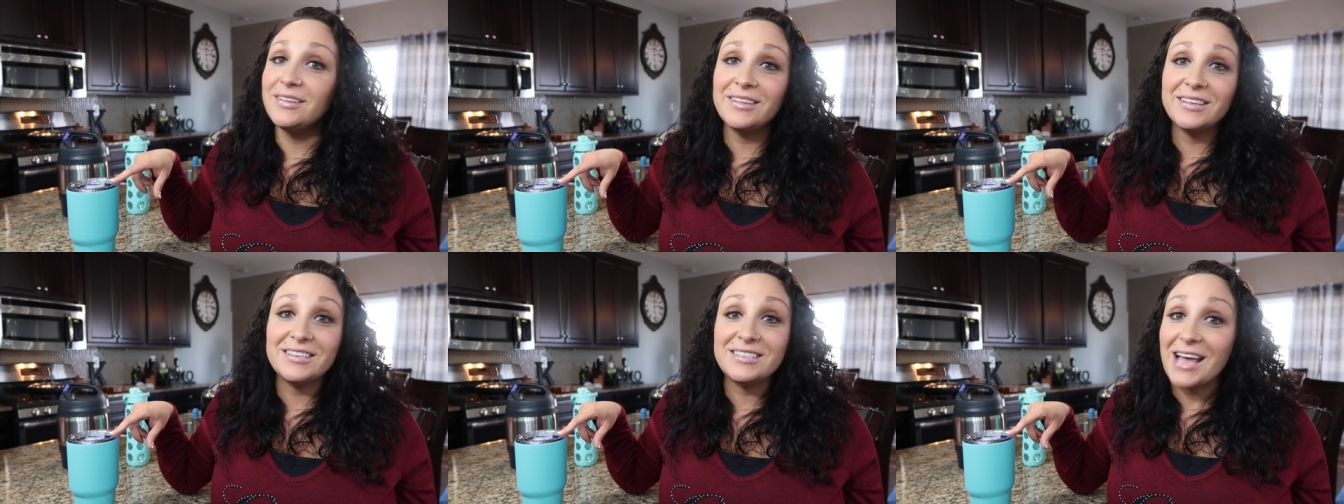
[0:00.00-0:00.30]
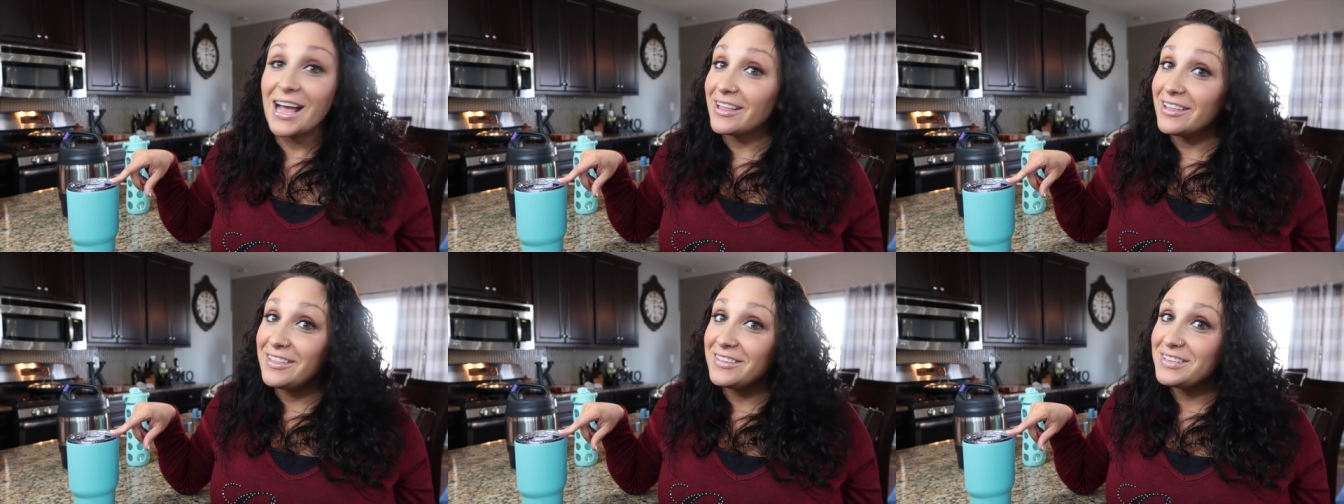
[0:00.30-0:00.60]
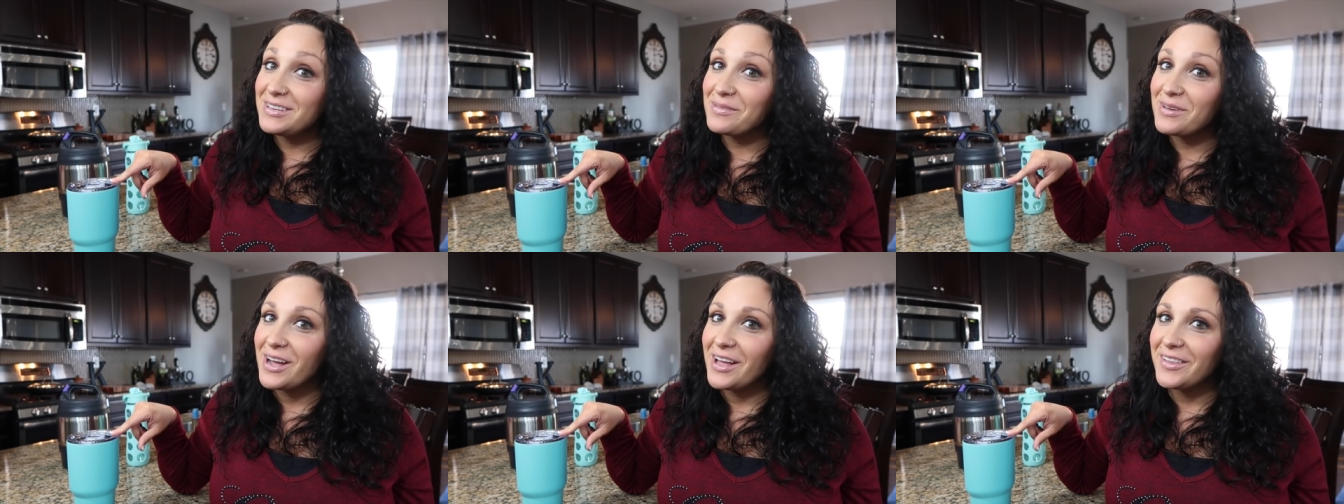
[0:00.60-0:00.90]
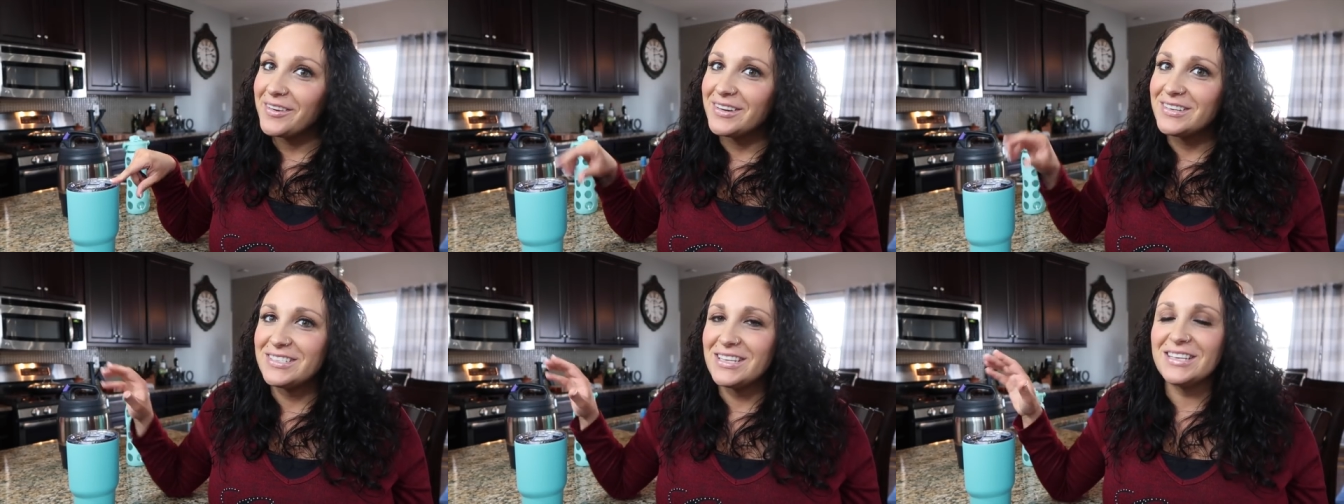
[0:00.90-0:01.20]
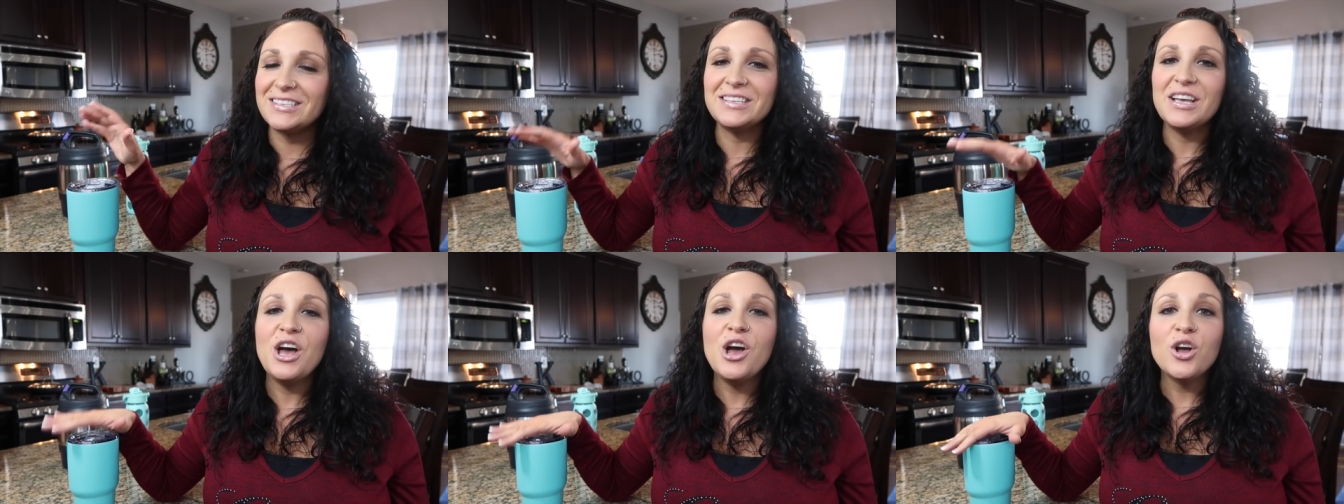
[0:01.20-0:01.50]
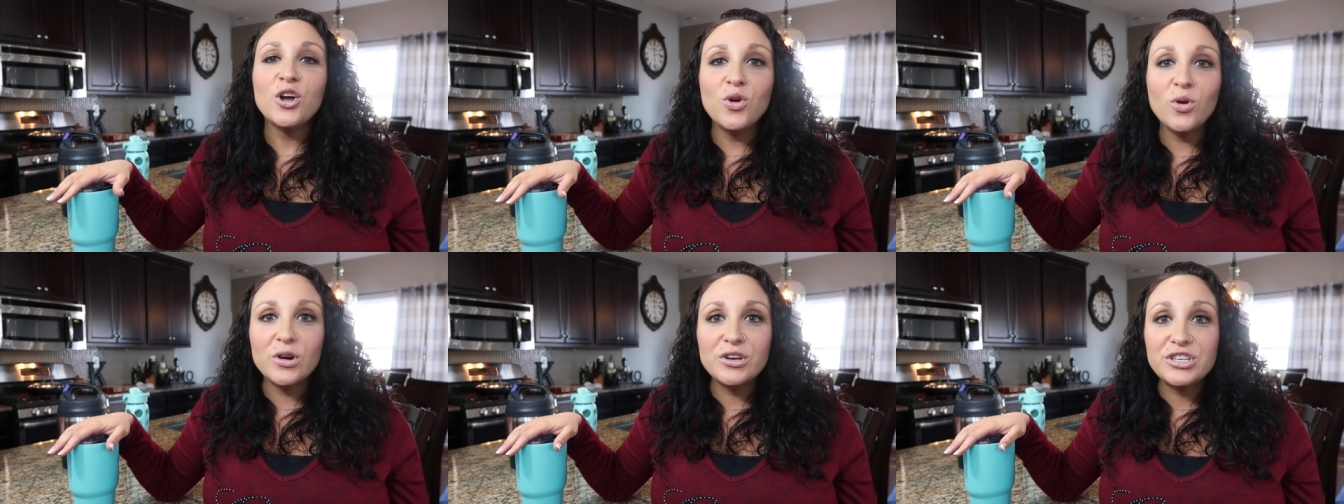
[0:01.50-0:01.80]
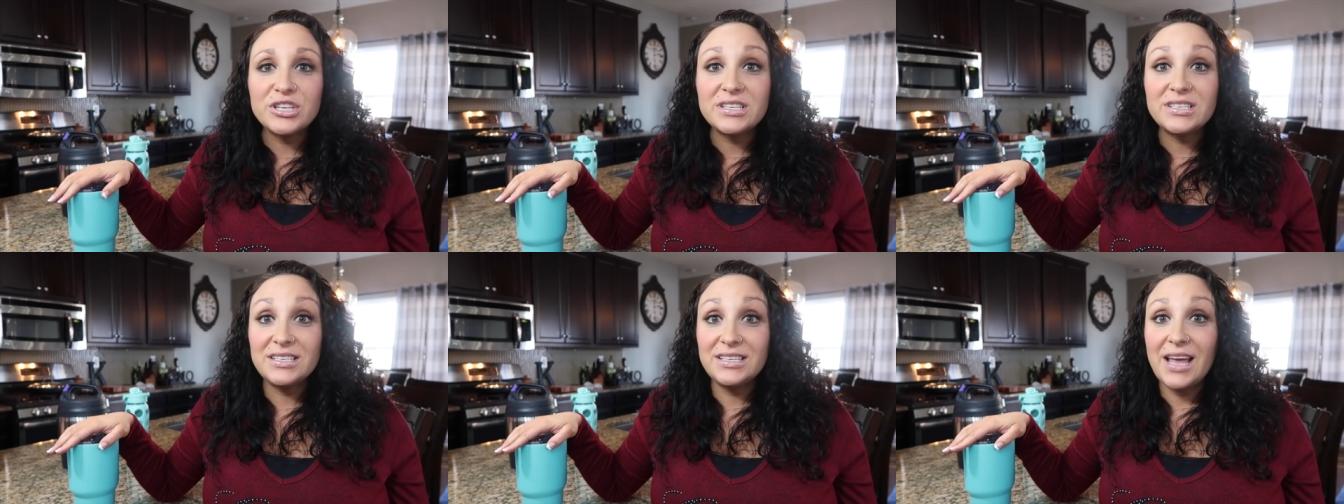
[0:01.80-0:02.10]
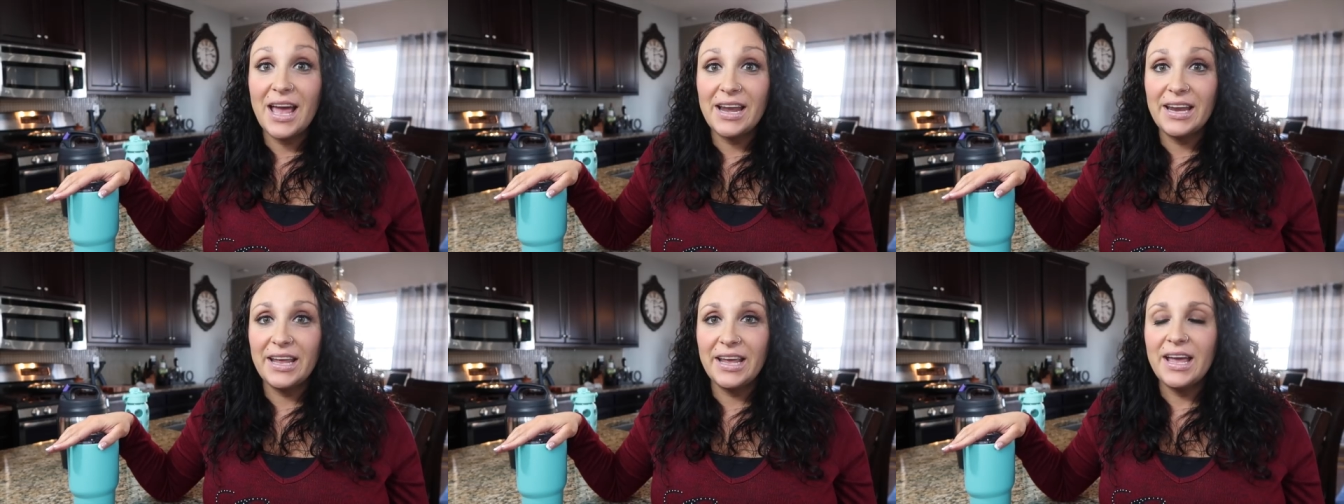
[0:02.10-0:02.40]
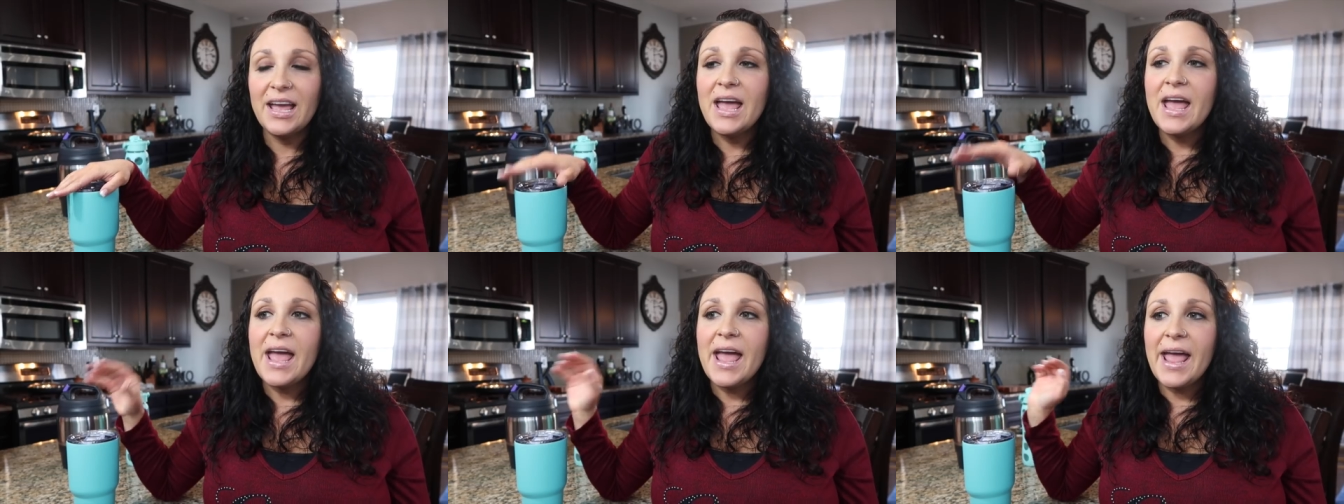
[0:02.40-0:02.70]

exactly the same color as this, gorgeous Yeti,